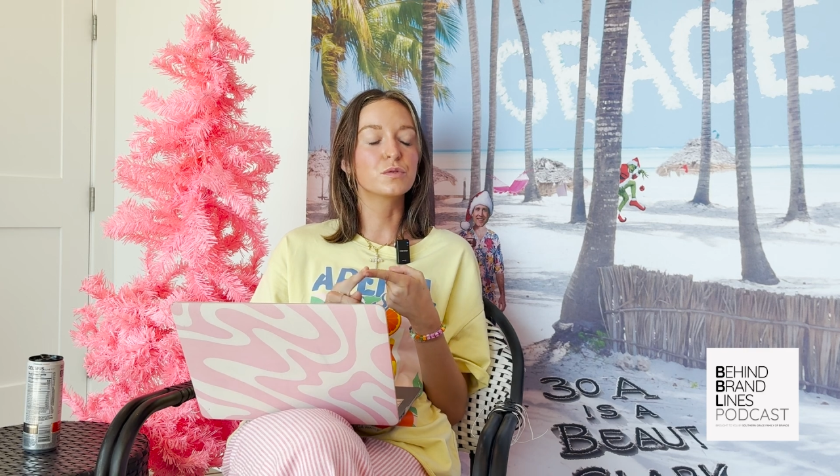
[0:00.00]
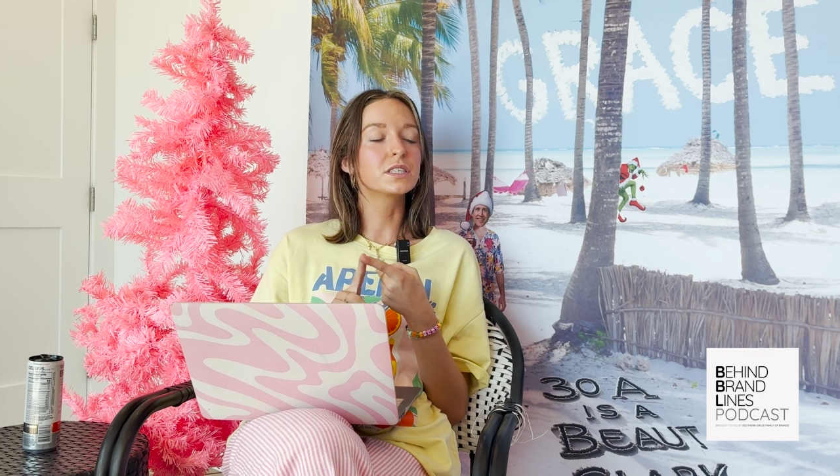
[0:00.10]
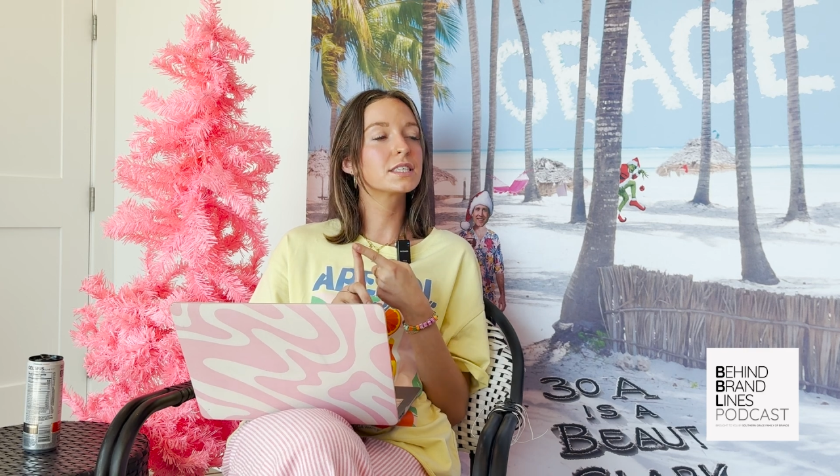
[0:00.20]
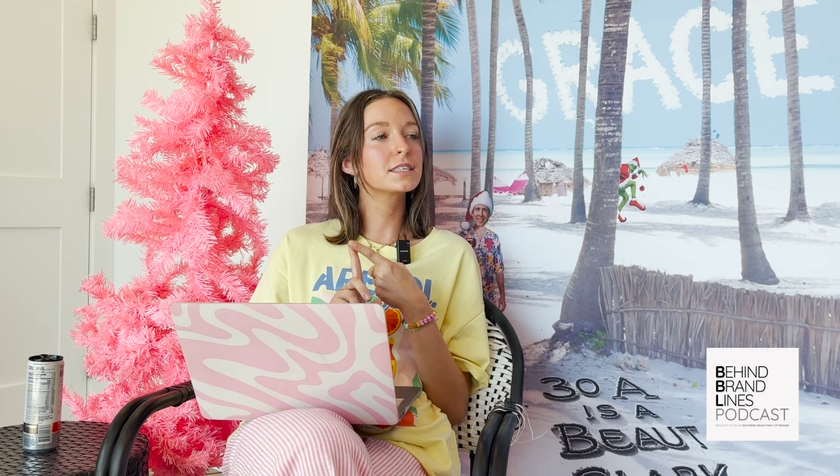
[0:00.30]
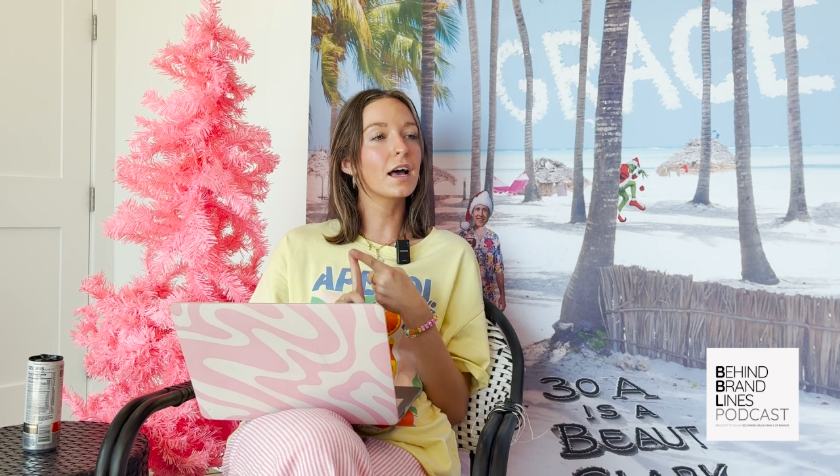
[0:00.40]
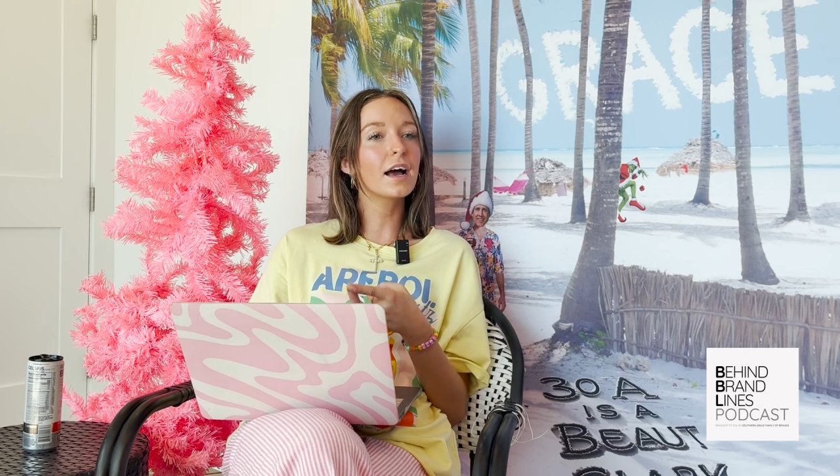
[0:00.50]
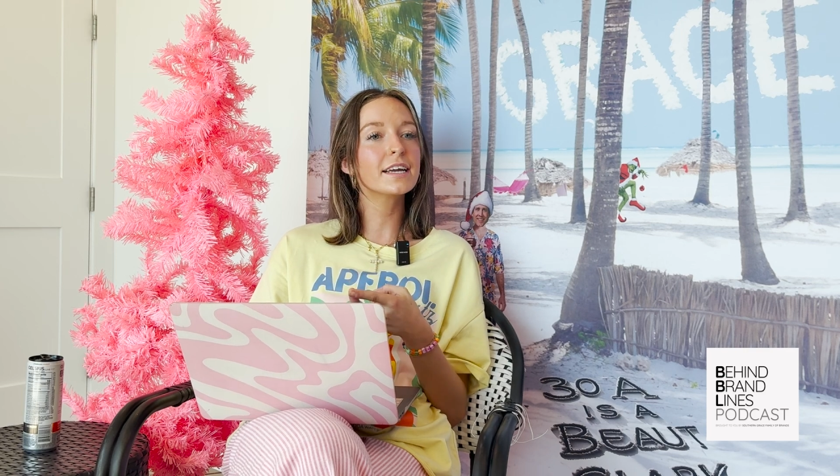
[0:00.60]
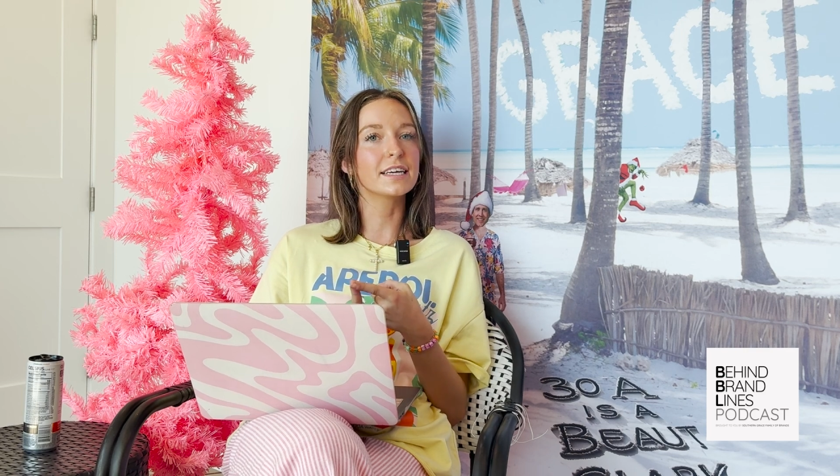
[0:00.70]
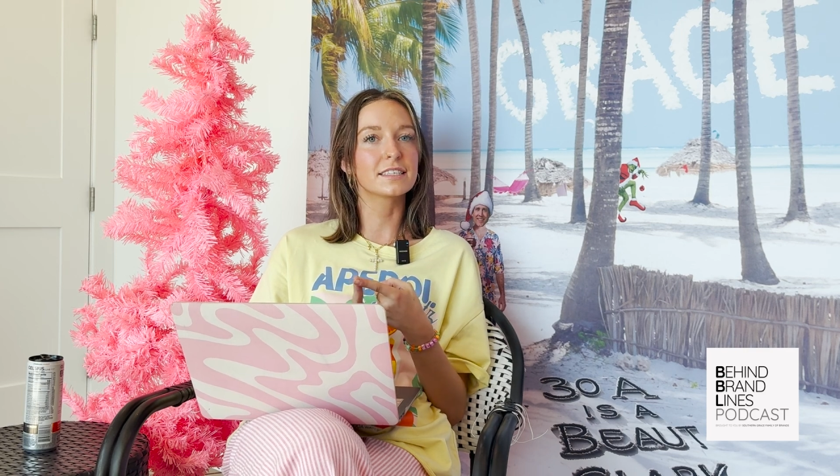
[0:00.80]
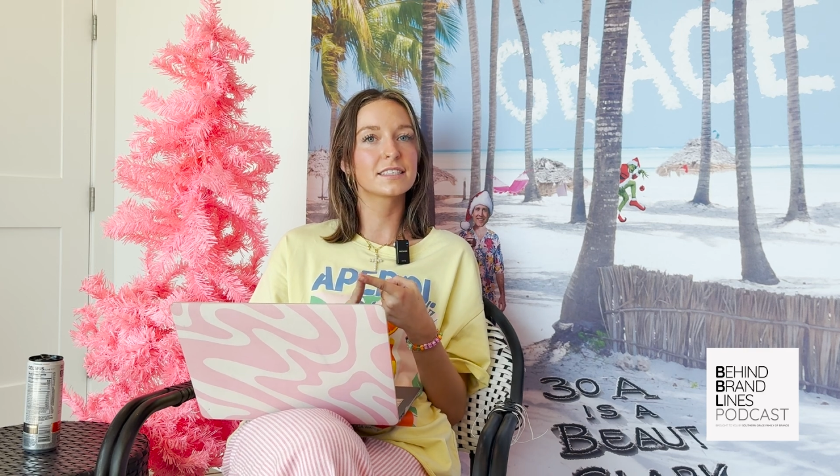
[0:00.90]
to a
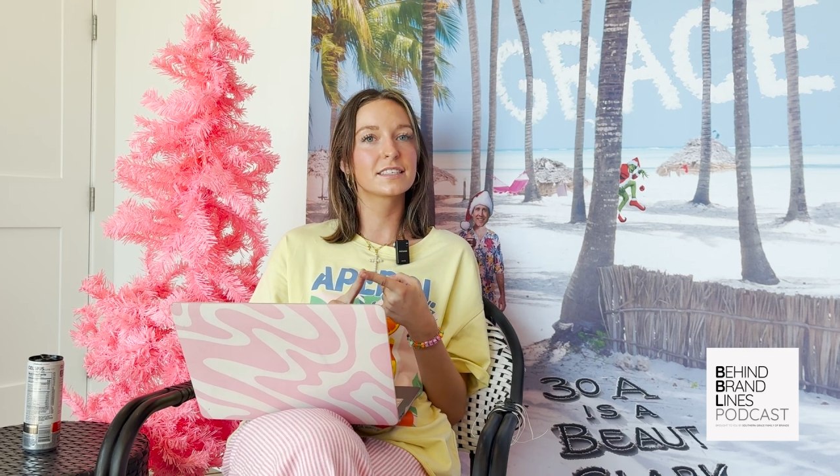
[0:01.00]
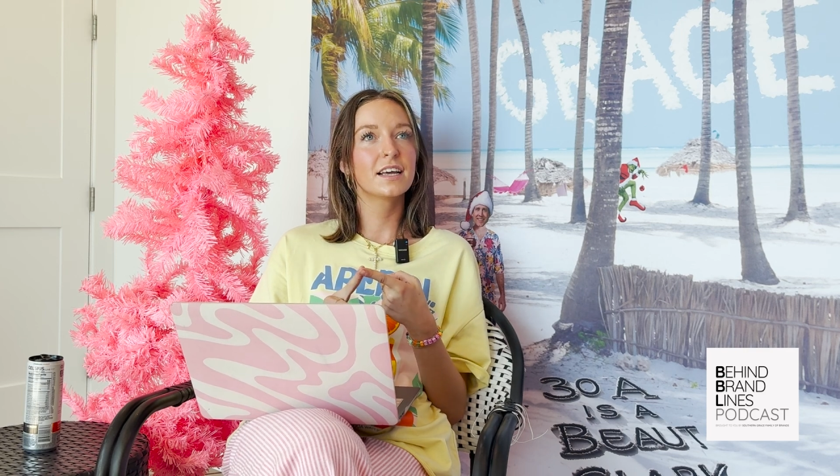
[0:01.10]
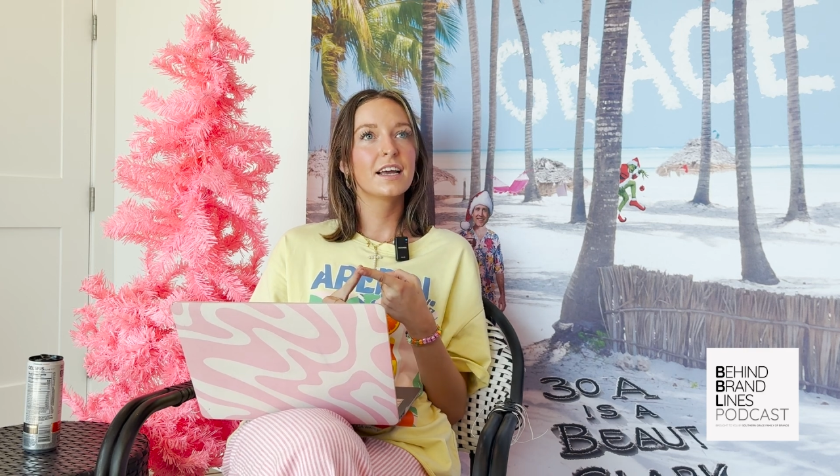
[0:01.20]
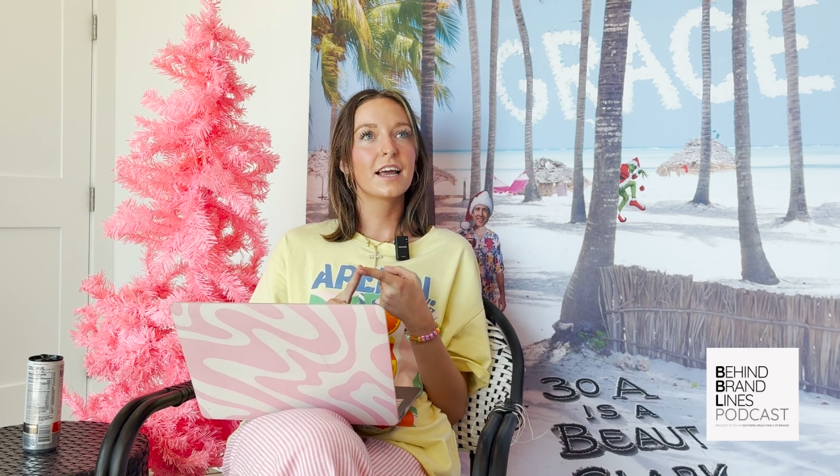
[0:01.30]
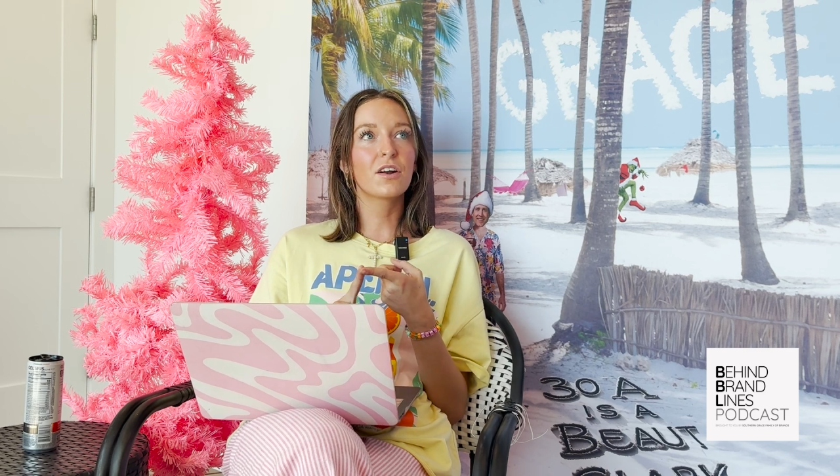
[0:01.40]
science.